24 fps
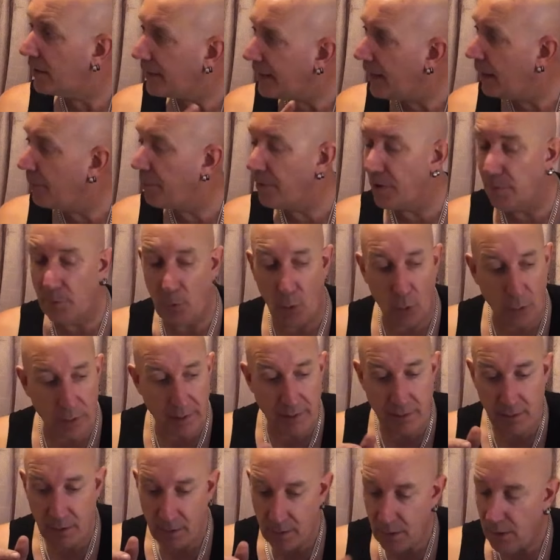get up in the
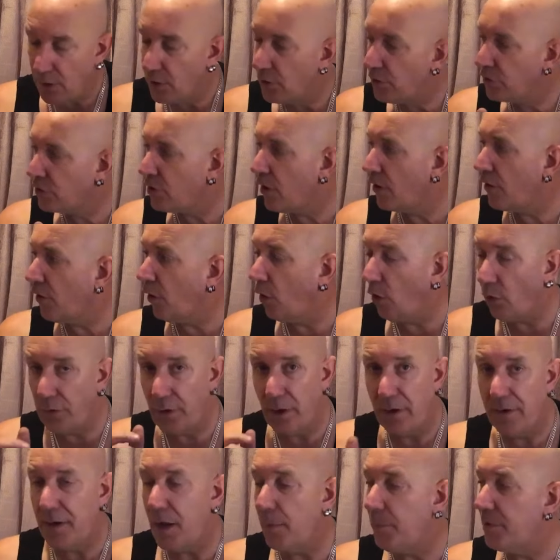morning, turn it on,
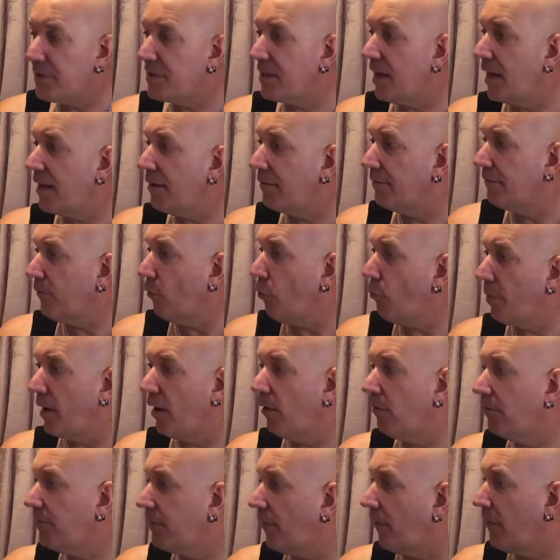number 10, full
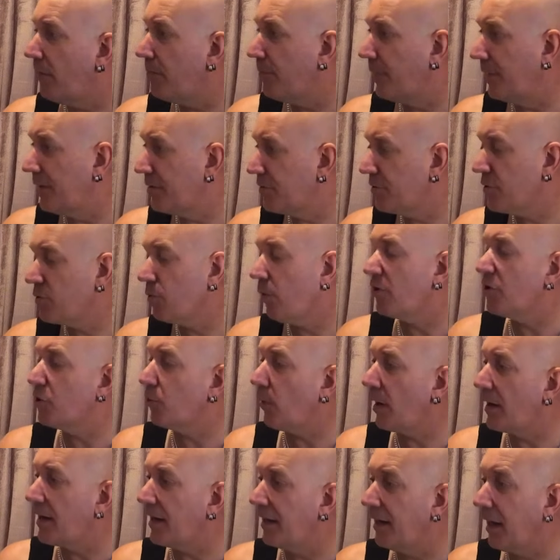belt, 5 minutes, just whilst you're
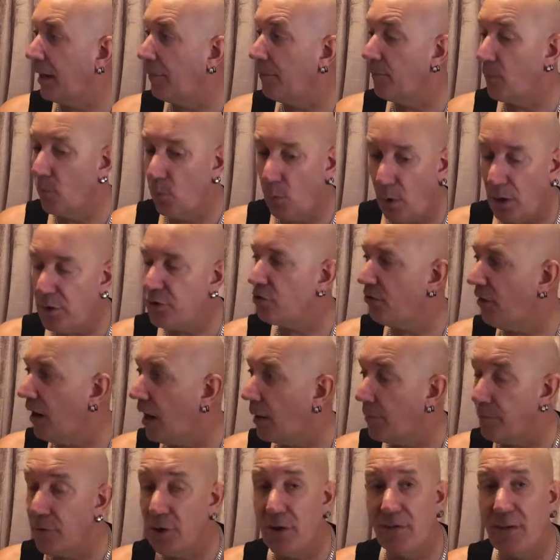waking up. Once you're
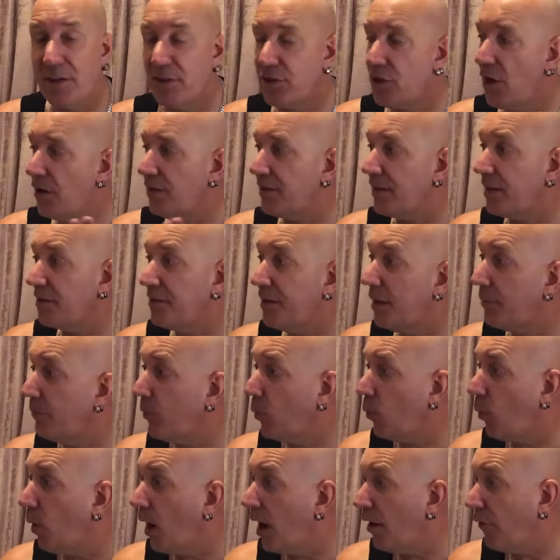up, you can then turn it down to number
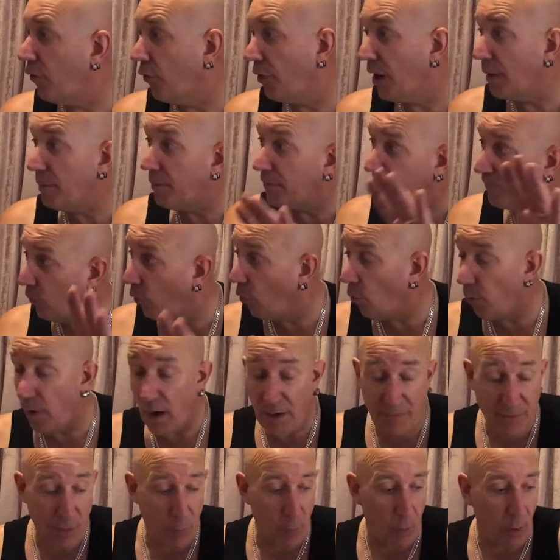1 or number 4,
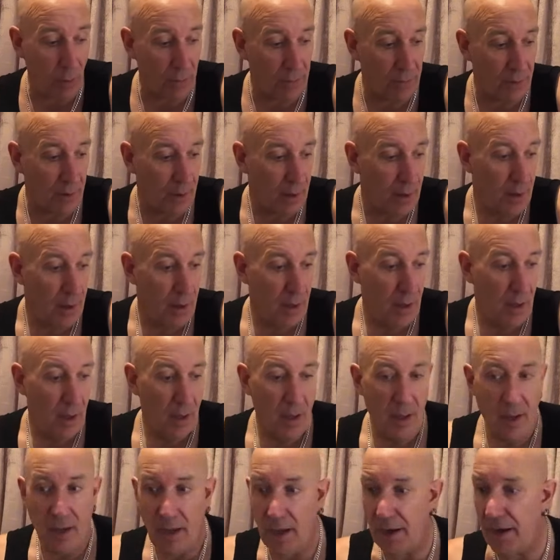whatever you want,
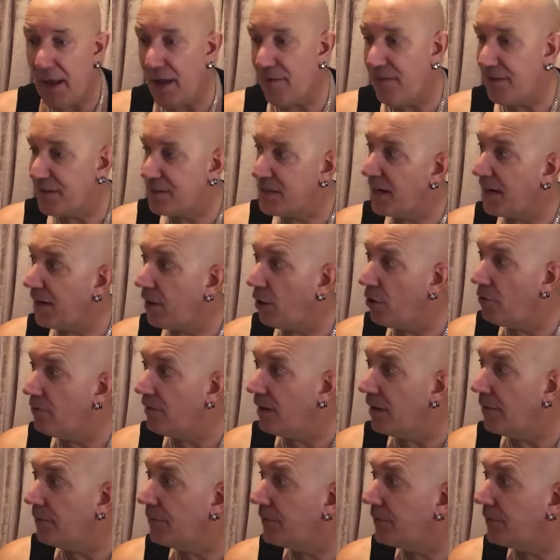and have it ticking over